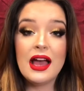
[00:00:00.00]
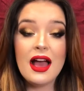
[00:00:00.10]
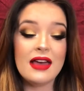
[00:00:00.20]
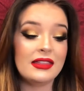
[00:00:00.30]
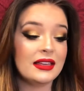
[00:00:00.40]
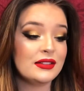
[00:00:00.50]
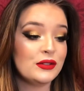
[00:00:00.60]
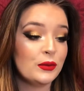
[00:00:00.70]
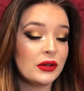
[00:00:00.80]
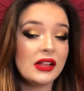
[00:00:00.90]
I think it's
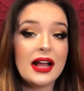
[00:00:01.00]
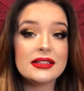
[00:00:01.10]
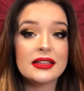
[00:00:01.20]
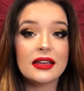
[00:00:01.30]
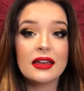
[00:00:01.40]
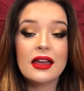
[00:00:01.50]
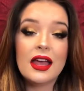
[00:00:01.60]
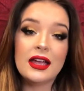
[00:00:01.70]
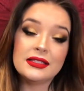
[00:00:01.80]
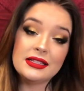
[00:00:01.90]
super classic.
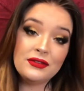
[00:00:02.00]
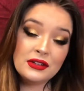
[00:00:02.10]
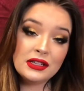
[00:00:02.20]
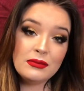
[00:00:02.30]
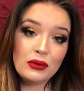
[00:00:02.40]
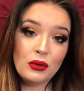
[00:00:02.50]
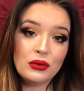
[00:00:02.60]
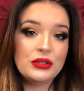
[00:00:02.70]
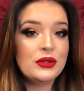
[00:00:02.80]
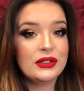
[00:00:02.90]
It's definitely
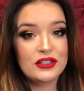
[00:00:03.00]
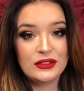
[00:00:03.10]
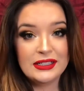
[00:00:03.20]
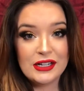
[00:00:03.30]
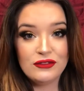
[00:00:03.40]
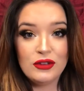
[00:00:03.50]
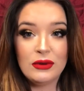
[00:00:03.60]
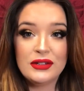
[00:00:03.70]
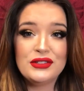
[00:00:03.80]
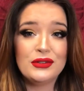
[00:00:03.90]
bold. You can tone it down if you
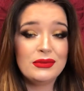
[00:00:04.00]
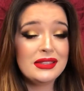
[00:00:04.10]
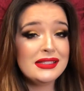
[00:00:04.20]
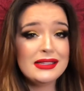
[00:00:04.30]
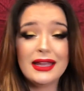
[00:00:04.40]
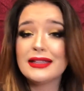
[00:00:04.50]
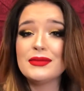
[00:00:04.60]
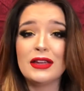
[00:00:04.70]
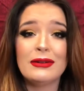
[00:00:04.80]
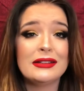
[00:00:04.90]
want to, but this takes
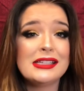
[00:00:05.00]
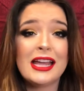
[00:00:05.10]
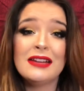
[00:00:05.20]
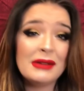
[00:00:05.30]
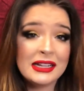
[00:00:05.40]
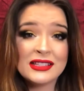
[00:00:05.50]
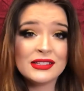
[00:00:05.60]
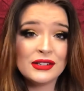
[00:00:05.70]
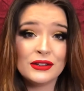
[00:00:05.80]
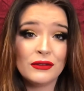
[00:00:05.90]
me about 10 minutes
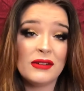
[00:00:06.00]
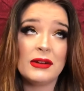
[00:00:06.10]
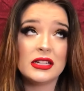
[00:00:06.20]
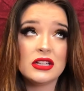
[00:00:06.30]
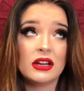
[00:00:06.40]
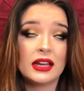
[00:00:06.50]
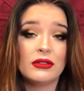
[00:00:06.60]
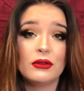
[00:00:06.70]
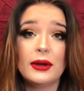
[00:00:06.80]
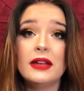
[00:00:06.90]
to do if I'm not talking
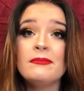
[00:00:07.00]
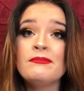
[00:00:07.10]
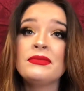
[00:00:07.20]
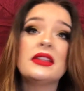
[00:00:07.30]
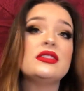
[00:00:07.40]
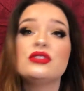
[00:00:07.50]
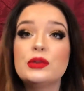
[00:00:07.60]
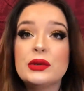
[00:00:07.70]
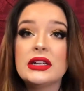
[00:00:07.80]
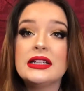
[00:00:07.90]
through it. It's
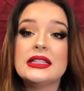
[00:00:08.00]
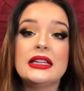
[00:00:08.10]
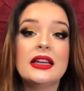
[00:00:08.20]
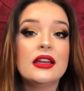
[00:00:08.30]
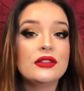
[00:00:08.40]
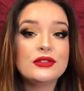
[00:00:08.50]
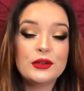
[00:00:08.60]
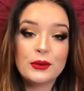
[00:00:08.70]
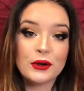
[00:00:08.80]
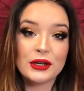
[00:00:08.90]
super easy,
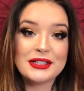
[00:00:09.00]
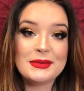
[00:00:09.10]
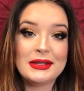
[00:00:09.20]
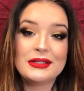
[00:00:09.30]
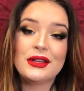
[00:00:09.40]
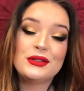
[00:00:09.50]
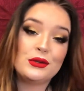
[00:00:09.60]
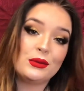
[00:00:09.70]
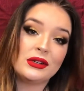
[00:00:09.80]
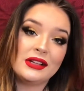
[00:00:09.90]
super Christmas,
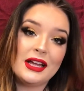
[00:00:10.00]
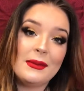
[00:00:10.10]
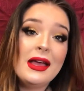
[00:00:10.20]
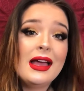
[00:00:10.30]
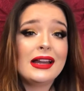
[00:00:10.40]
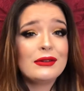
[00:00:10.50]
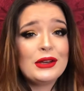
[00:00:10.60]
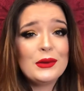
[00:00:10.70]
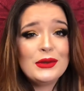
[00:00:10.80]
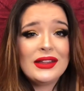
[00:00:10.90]
super glam. And I
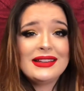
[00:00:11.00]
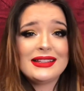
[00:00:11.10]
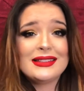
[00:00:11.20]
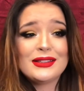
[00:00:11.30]
really hope you liked it.